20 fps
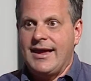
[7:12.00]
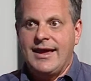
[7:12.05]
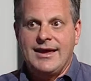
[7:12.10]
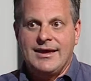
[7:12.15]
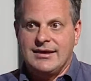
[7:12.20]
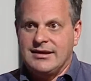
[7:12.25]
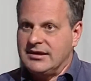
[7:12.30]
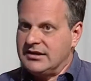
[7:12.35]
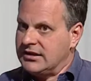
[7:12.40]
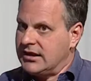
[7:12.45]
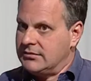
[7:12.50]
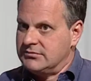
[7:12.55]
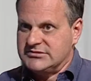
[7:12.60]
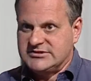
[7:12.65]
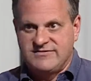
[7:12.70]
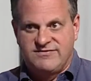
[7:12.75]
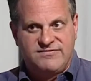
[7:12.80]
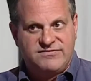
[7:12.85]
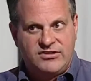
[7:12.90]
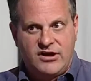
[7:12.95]
and it
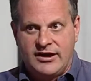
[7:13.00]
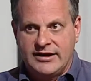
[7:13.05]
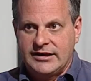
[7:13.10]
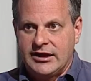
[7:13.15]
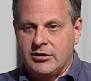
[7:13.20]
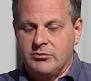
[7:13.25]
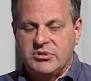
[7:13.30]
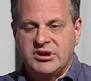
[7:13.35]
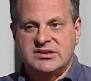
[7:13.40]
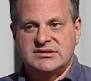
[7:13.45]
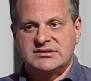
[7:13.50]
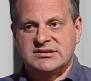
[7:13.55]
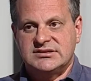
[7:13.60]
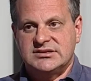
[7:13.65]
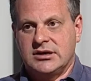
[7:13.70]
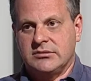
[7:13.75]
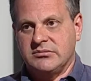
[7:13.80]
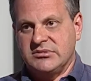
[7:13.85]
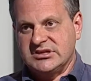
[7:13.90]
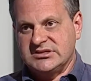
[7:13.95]
comes flying out because the
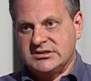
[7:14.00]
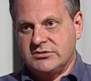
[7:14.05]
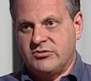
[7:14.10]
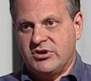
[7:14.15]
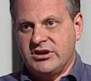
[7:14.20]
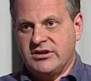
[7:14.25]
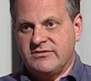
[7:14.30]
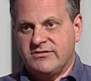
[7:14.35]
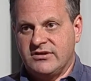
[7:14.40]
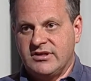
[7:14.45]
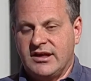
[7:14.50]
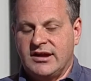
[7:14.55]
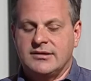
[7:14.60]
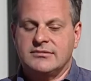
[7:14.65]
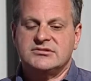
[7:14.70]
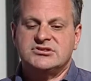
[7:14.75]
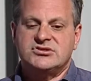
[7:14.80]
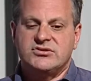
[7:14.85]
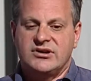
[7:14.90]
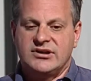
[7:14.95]
tummy isn't ready for
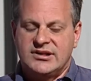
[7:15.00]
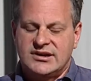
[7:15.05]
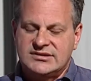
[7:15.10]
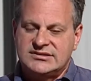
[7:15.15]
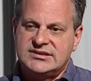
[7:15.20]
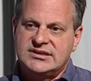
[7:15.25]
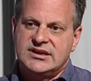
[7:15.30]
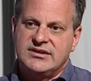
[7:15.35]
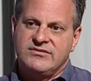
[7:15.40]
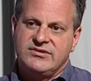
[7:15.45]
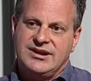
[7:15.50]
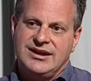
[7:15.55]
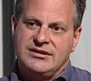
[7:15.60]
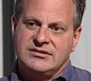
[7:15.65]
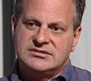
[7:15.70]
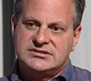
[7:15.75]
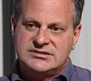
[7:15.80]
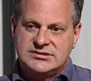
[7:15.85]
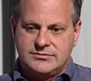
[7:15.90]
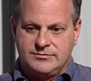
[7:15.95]
that. So I like to give an
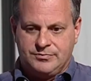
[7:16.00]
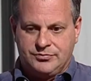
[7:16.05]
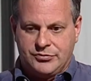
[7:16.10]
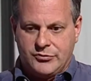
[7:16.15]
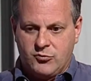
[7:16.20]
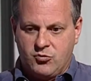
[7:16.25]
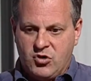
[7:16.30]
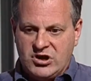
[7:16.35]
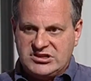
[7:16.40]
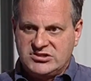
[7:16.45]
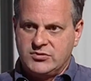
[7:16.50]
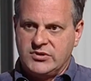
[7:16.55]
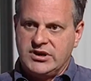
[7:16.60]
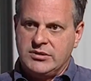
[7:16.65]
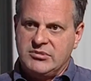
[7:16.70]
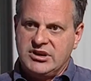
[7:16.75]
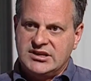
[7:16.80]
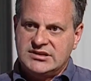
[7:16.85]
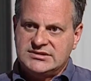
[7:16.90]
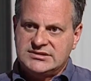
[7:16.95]
ounce, wait 20
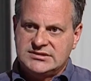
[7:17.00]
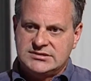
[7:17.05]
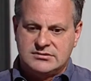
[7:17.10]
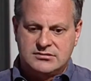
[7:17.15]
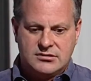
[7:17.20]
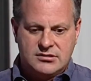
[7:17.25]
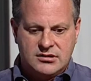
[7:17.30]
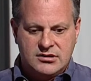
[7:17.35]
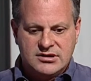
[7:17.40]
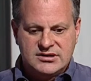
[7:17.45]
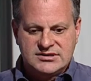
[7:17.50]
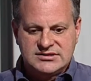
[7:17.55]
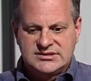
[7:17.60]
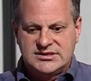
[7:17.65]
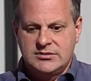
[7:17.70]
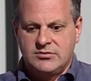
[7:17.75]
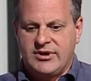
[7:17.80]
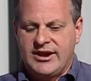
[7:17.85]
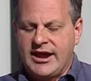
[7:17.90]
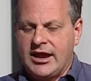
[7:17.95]
minutes,
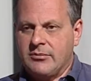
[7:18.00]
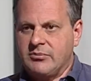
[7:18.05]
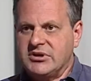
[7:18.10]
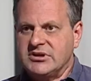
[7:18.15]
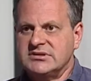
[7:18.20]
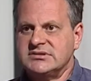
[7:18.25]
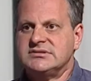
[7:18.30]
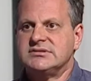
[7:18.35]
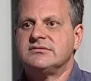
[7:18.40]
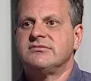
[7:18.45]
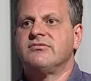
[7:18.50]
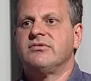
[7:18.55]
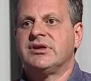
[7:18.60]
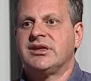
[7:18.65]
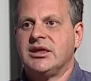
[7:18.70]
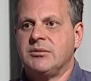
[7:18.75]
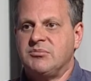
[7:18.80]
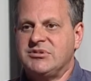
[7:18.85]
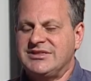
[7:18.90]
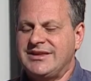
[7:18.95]
see what happens. We
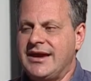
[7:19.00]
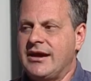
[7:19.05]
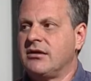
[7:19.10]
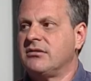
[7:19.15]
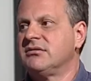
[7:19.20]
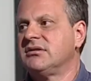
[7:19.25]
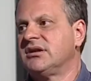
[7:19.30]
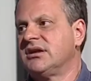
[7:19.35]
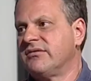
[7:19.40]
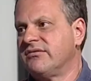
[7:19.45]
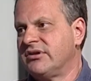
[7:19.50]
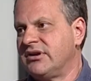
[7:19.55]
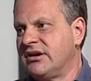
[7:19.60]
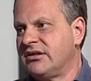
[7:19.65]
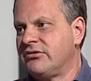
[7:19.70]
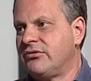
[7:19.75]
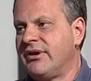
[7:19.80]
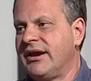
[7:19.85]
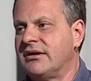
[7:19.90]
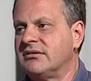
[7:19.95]
keep it down, give
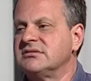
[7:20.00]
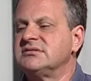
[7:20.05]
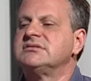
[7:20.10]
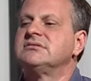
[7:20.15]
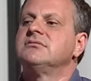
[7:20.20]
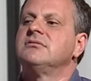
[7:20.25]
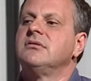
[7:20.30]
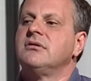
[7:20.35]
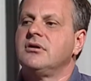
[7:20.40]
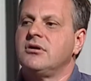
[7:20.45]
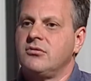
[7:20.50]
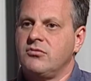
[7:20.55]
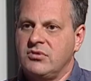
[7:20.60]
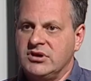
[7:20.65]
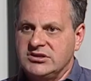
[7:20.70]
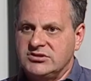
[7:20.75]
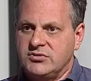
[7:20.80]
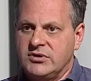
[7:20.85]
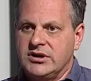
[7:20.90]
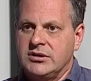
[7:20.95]
another ounce,
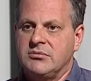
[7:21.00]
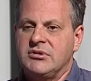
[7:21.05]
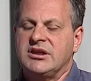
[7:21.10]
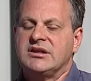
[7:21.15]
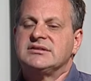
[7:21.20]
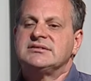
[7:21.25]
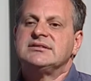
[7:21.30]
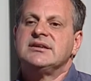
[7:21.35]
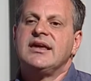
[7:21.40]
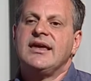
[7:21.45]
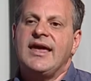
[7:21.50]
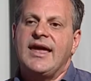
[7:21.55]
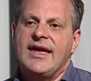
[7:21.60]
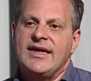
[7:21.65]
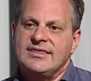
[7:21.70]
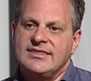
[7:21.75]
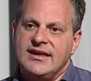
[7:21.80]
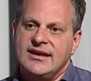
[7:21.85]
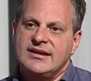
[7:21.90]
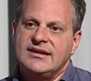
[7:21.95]
wait 20 minutes,
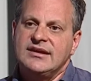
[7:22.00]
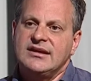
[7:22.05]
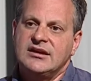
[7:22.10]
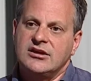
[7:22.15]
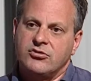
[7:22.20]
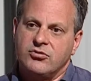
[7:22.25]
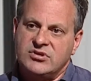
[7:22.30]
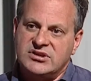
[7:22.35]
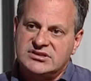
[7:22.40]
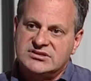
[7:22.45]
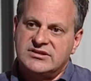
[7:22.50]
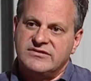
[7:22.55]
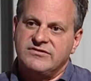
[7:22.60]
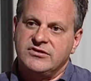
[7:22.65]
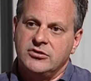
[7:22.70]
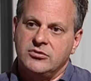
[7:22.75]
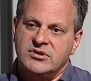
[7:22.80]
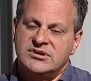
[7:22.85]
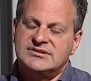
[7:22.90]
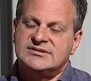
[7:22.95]
and then increase the
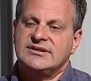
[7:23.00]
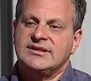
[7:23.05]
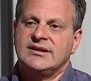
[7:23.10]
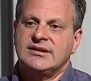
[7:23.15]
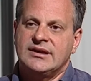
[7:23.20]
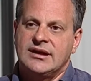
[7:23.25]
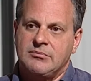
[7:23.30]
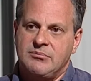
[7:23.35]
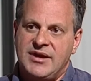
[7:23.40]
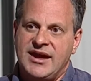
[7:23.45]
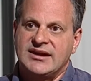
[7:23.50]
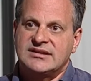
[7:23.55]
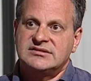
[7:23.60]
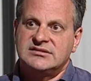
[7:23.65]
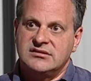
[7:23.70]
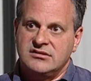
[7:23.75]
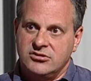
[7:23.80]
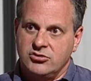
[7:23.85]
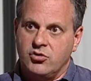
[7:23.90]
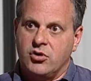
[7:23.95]
fluids, and then get back
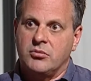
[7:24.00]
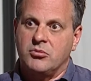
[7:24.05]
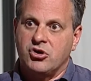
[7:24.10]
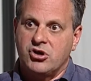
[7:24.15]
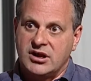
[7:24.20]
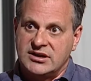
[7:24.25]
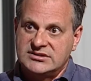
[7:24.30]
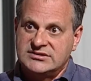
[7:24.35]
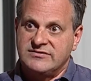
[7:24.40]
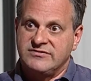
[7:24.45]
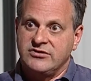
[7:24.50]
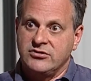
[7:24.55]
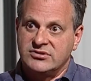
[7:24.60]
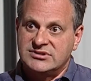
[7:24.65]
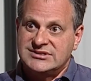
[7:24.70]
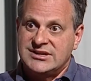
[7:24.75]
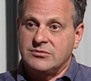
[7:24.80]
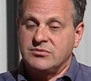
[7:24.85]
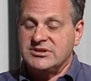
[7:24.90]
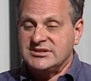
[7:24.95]
to the normal kinds of
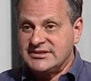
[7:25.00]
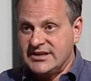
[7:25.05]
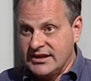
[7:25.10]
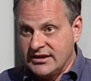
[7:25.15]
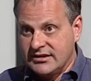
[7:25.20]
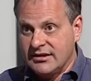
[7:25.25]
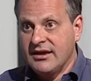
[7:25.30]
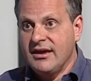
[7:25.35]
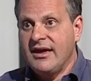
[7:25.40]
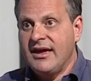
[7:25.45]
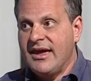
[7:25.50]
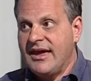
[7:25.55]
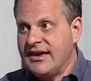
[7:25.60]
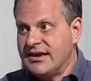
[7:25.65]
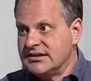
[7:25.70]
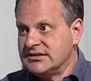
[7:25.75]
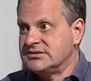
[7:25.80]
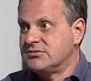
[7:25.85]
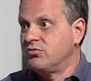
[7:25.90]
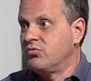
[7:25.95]
fluids that we take
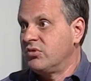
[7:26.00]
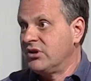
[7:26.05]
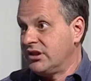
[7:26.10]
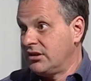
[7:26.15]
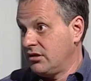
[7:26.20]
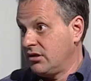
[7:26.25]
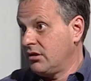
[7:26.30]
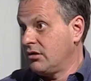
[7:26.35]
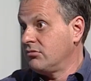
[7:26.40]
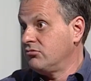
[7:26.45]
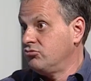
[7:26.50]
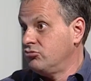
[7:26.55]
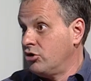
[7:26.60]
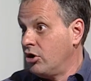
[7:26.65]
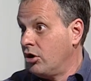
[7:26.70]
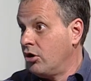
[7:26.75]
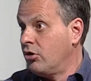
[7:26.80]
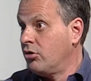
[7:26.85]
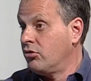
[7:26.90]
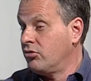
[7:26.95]
as we
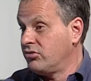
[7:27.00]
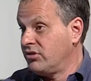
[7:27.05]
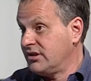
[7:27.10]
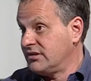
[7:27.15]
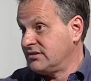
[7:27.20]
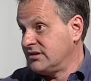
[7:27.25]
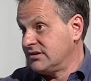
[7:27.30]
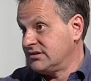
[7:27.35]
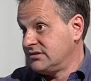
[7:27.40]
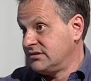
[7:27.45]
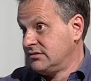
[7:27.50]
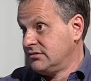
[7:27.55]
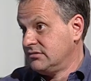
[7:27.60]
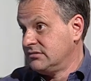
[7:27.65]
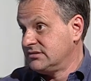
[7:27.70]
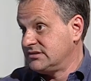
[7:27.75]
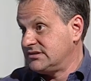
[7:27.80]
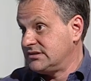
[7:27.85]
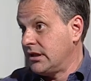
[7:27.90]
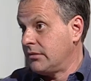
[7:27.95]
know that the
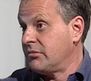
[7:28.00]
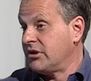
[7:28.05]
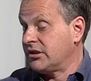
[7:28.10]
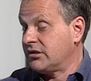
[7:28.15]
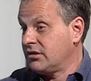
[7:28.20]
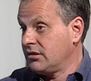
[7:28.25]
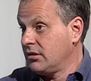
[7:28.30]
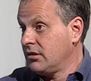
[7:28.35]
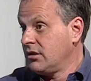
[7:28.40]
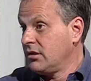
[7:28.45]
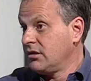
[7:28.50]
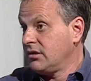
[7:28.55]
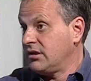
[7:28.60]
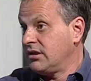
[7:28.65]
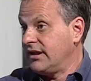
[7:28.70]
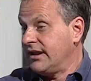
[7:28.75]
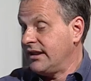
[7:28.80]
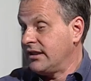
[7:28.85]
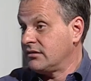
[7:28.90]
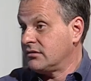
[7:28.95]
stomach
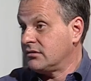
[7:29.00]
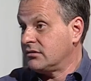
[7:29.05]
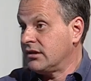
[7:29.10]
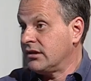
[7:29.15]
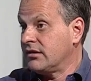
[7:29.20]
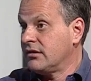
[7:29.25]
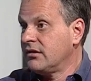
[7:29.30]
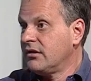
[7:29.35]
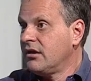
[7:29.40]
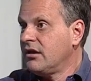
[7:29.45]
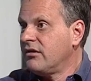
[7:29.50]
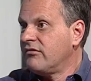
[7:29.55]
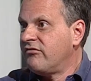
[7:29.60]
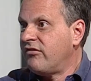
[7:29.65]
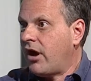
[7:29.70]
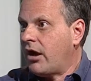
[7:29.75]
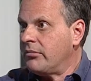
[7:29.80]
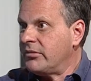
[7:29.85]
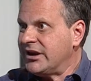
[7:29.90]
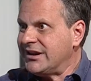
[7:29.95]
can handle it.
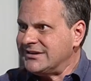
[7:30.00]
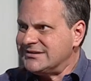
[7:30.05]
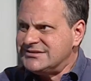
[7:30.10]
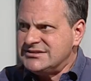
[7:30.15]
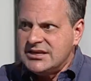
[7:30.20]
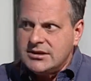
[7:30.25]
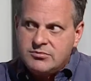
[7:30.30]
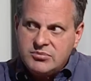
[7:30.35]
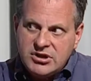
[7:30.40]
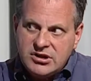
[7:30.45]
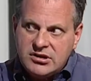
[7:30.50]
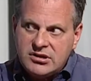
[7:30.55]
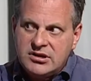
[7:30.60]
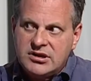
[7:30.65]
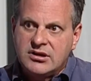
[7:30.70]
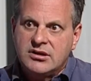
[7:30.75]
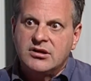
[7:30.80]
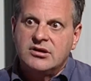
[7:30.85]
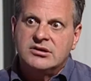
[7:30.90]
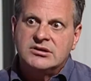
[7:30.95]
Vomiting
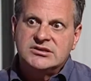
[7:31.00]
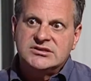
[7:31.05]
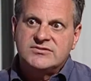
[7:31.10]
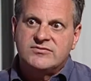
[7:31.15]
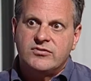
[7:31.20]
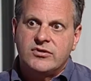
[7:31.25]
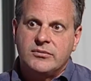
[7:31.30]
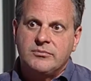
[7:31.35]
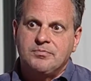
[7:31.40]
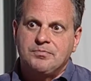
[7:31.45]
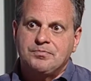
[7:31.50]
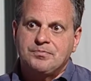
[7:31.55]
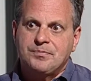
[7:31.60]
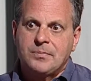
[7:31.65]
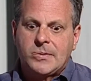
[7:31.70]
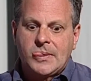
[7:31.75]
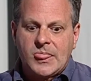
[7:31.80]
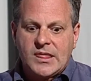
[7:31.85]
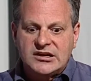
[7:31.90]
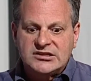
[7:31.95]
typically goes from
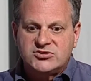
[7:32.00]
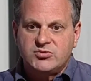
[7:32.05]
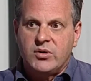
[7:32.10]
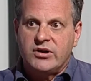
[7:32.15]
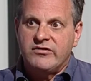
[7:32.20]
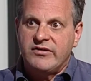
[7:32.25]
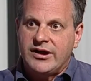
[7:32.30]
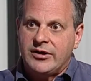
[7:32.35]
12